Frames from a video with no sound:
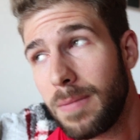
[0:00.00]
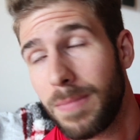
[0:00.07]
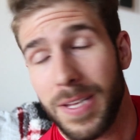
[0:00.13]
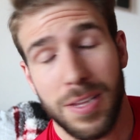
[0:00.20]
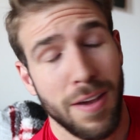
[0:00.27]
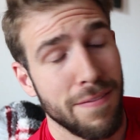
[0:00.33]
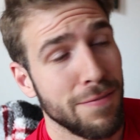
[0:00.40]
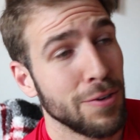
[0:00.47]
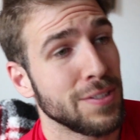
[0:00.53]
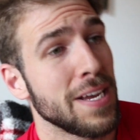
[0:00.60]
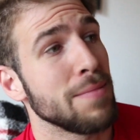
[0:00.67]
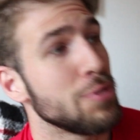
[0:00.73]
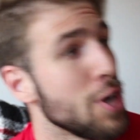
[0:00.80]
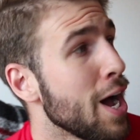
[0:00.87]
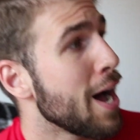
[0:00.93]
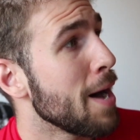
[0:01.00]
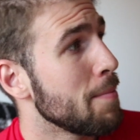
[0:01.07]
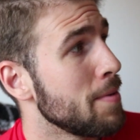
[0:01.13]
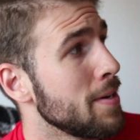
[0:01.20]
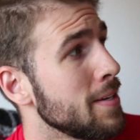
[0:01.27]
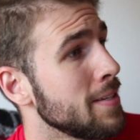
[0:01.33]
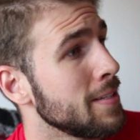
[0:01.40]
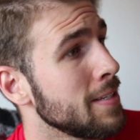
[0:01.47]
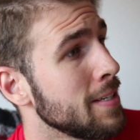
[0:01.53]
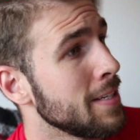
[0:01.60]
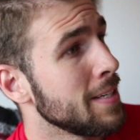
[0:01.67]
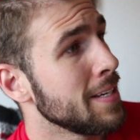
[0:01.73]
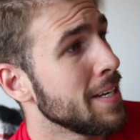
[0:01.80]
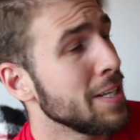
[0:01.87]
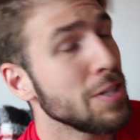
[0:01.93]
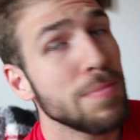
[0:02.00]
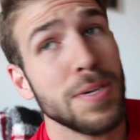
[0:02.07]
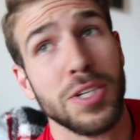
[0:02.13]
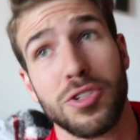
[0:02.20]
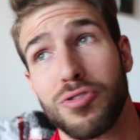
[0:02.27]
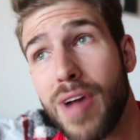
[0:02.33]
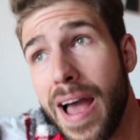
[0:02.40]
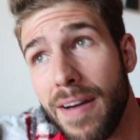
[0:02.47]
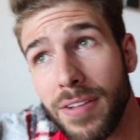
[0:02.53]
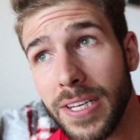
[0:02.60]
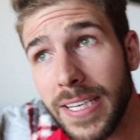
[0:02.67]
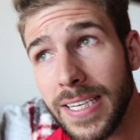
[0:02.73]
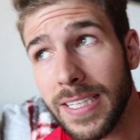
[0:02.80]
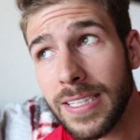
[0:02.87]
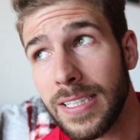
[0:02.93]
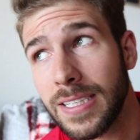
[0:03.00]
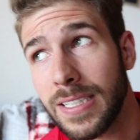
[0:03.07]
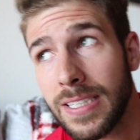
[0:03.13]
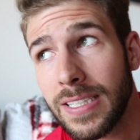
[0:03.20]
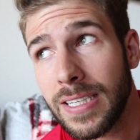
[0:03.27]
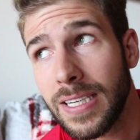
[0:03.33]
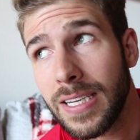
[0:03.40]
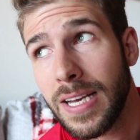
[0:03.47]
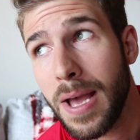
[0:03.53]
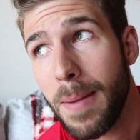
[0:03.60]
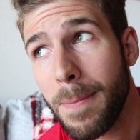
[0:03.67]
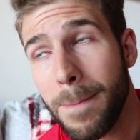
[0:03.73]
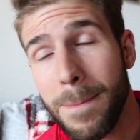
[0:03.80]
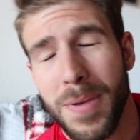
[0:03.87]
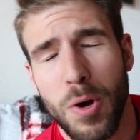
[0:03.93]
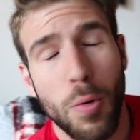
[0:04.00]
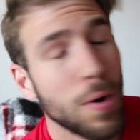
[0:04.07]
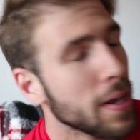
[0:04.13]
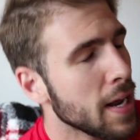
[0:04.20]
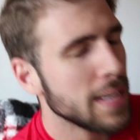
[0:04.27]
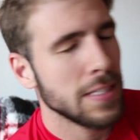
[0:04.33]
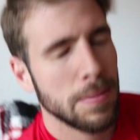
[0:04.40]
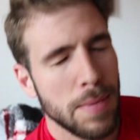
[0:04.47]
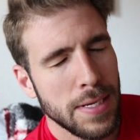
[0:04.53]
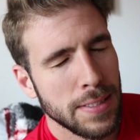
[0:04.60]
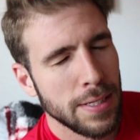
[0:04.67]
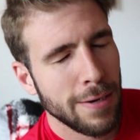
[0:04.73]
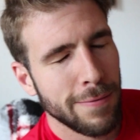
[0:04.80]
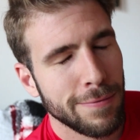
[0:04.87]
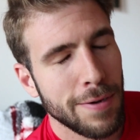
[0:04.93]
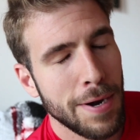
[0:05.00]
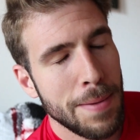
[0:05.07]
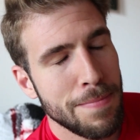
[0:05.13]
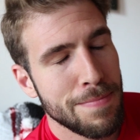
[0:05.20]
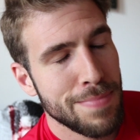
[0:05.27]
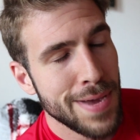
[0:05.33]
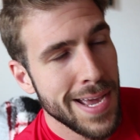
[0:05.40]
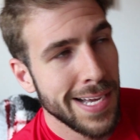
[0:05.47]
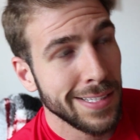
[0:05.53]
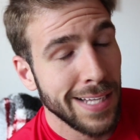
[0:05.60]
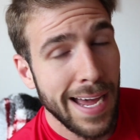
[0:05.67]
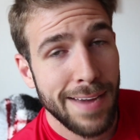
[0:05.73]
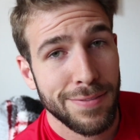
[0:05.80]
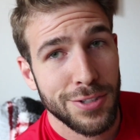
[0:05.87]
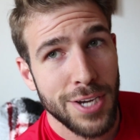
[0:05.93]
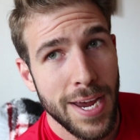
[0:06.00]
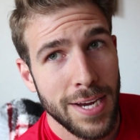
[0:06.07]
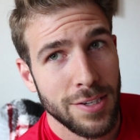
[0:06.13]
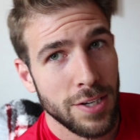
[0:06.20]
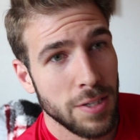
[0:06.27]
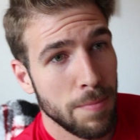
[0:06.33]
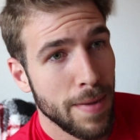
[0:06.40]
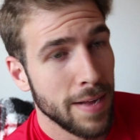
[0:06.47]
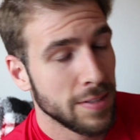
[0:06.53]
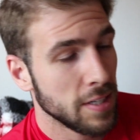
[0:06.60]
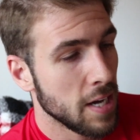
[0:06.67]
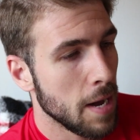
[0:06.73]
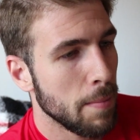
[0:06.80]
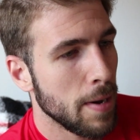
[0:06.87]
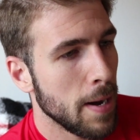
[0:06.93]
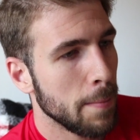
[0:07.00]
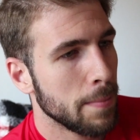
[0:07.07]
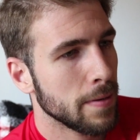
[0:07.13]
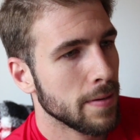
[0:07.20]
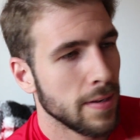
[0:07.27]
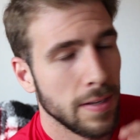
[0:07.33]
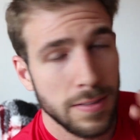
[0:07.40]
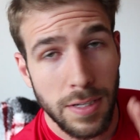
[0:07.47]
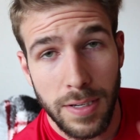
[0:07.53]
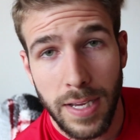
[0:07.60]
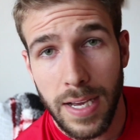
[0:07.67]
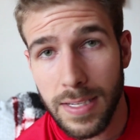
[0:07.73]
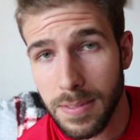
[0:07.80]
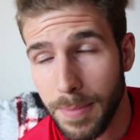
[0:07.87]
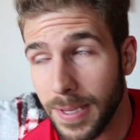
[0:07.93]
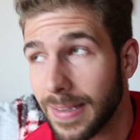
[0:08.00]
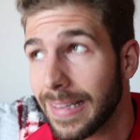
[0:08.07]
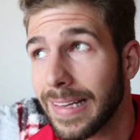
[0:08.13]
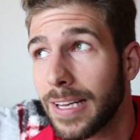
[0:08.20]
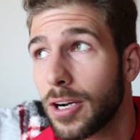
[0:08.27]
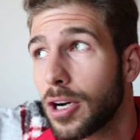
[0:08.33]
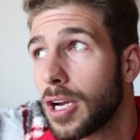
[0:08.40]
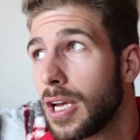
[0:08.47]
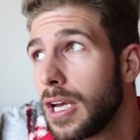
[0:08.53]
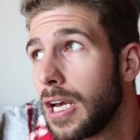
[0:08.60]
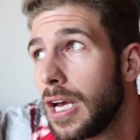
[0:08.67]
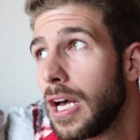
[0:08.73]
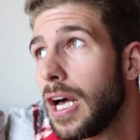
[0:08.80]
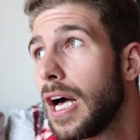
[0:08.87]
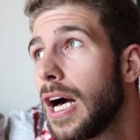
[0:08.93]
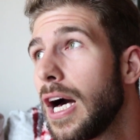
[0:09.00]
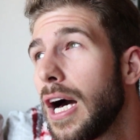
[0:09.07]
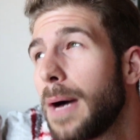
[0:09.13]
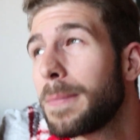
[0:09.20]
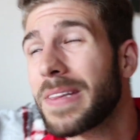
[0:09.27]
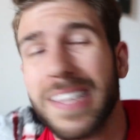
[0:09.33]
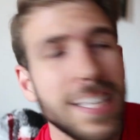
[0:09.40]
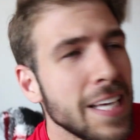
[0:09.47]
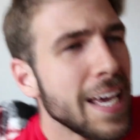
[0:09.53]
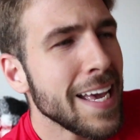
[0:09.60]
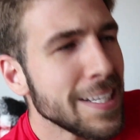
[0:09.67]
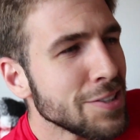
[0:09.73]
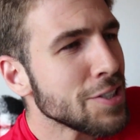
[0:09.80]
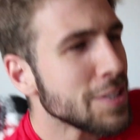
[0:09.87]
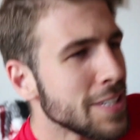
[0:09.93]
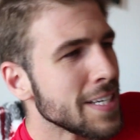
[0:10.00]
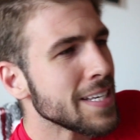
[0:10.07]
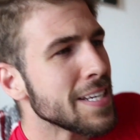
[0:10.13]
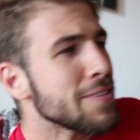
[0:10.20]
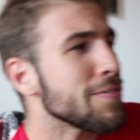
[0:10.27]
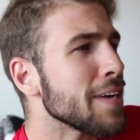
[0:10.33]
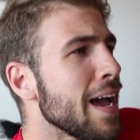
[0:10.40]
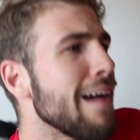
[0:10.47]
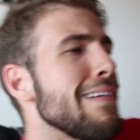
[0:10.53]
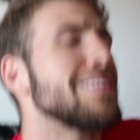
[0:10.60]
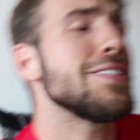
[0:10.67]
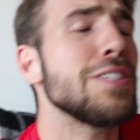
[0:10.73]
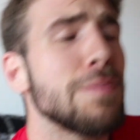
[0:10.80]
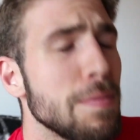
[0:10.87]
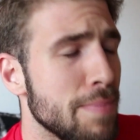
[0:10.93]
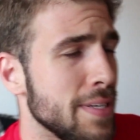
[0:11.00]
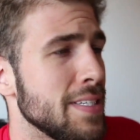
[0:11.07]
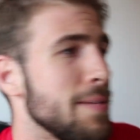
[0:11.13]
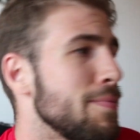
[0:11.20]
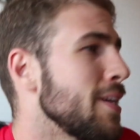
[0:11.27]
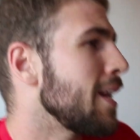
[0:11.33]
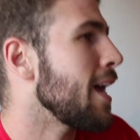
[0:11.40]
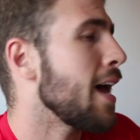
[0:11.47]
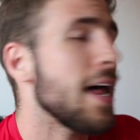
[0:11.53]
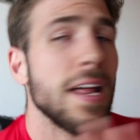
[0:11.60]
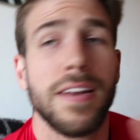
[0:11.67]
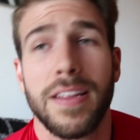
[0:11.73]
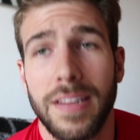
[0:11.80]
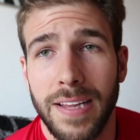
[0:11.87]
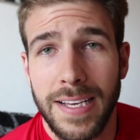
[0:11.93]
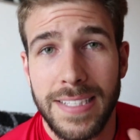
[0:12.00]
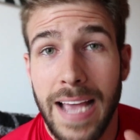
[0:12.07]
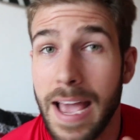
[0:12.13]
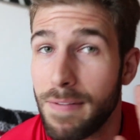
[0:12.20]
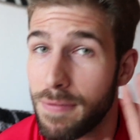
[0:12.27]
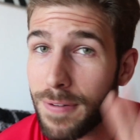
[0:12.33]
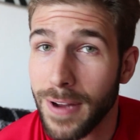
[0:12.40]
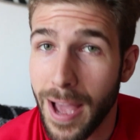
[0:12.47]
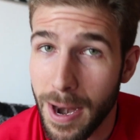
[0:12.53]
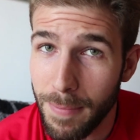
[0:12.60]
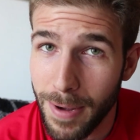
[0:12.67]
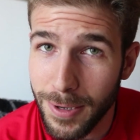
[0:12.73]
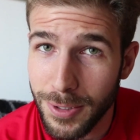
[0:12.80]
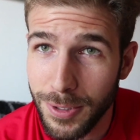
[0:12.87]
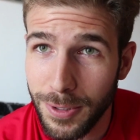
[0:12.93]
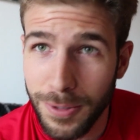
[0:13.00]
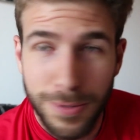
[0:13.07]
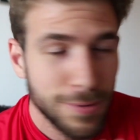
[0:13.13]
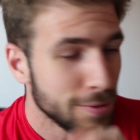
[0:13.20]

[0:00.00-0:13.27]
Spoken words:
Been that full-time job, a little bit of traveling. Been organizing myself for a big life change that's about to come up. I'll tell you guys about that later. But it's just been busy. But nonetheless, I haven't forgot about you.